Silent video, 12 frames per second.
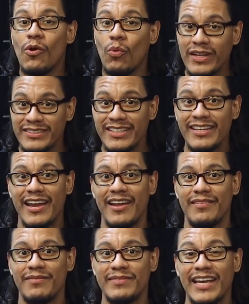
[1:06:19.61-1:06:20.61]
Once
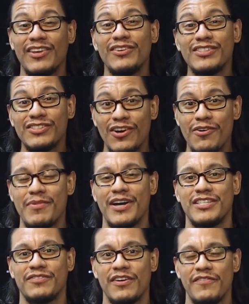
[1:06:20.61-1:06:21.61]
again, thank you so
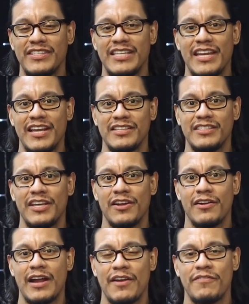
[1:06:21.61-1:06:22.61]
much for visiting us
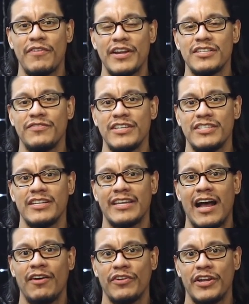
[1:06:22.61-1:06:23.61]
here at Fresh Vision
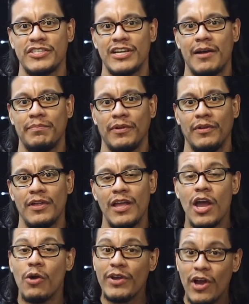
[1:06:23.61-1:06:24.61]
Calvary Chapel.
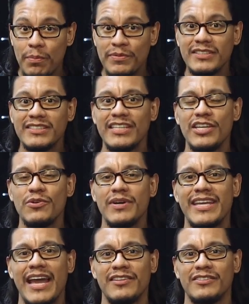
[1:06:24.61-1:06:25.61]
We hope to see you
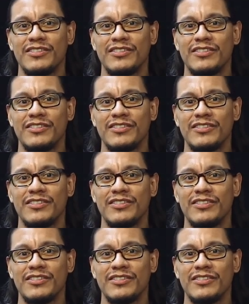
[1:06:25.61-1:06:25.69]
again